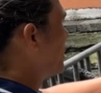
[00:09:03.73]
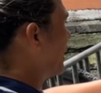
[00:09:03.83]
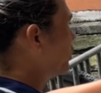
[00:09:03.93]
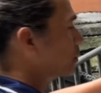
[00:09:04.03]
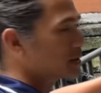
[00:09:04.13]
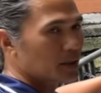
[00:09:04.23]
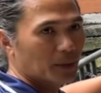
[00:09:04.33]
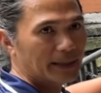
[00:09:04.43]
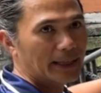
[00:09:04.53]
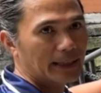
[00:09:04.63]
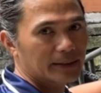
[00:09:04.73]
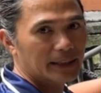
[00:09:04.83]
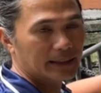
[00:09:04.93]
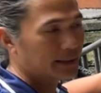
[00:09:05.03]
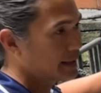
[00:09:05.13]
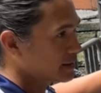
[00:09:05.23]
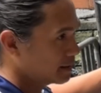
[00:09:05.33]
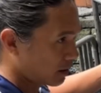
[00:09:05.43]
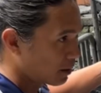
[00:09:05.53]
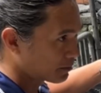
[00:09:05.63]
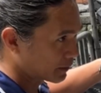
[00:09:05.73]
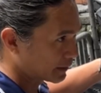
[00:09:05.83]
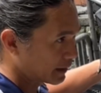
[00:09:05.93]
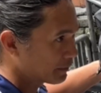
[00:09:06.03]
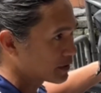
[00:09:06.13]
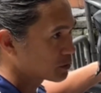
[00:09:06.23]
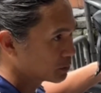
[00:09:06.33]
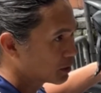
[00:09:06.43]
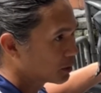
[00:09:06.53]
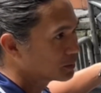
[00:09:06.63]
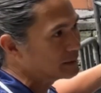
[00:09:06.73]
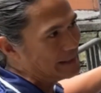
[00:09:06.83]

The head tube is the one that dictates the comfort. If it's too low,